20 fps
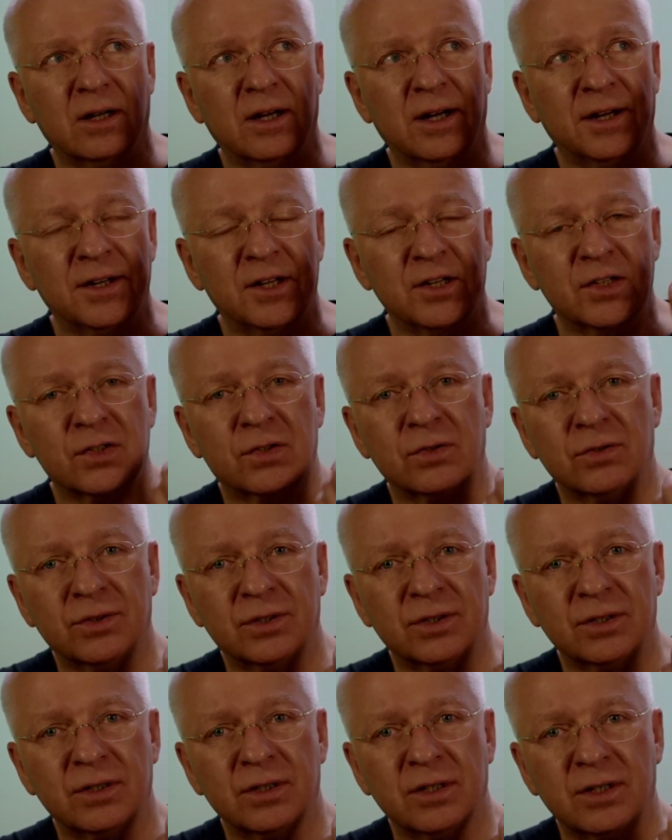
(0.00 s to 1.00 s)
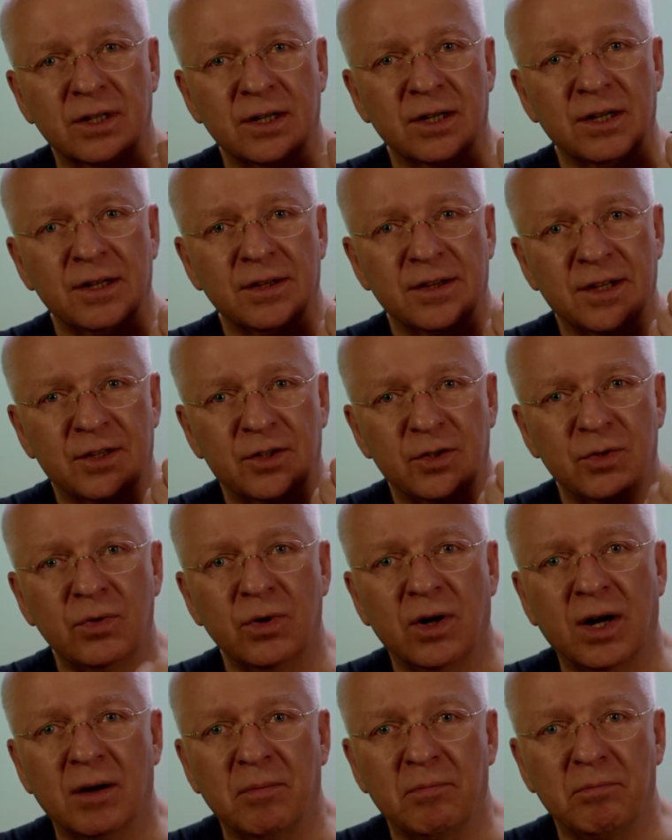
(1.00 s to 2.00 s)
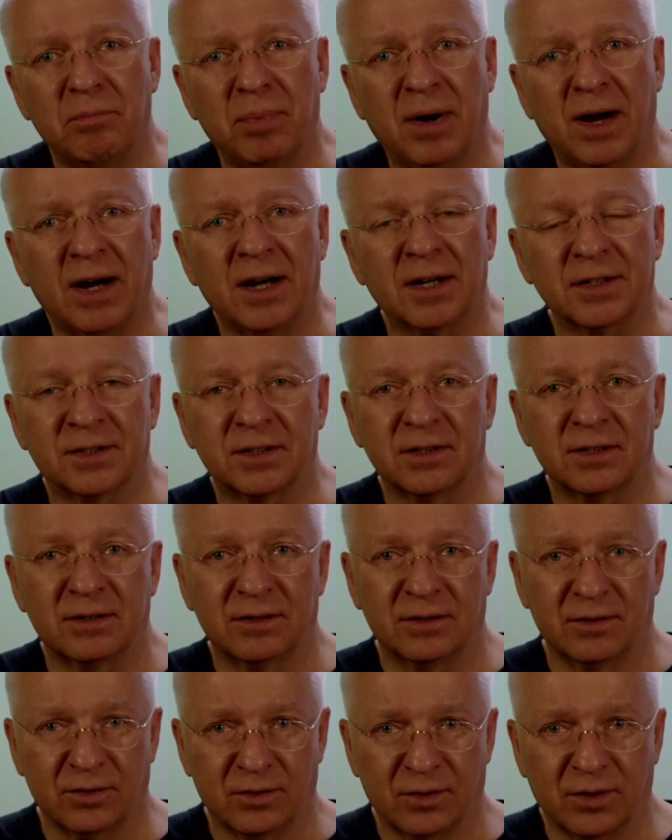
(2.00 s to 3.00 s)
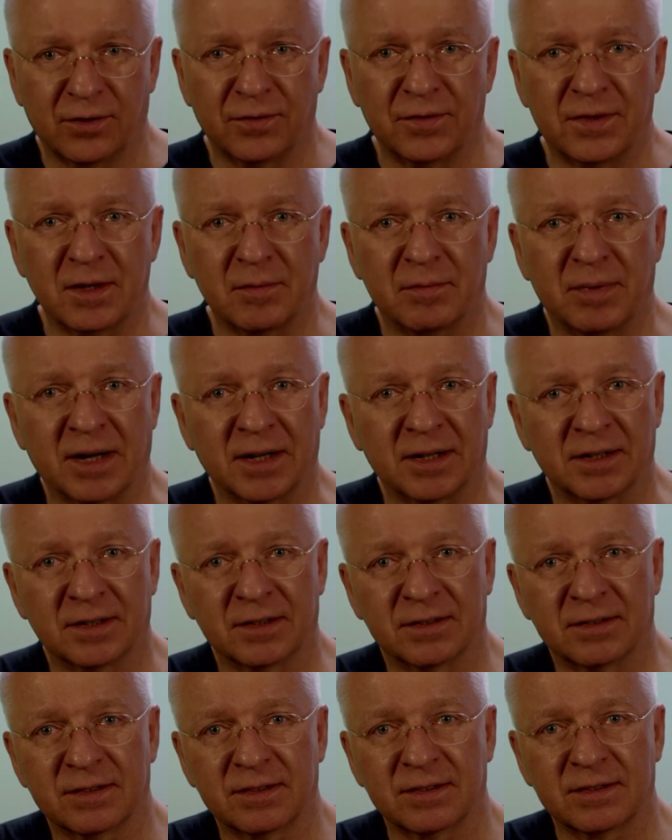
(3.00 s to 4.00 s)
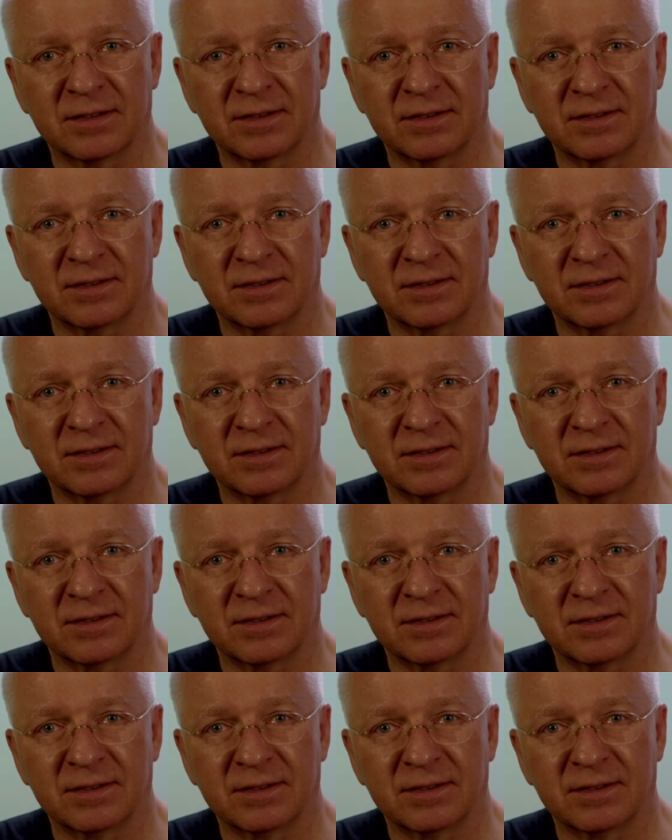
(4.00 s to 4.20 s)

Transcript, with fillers: understood that you are part of the abundance.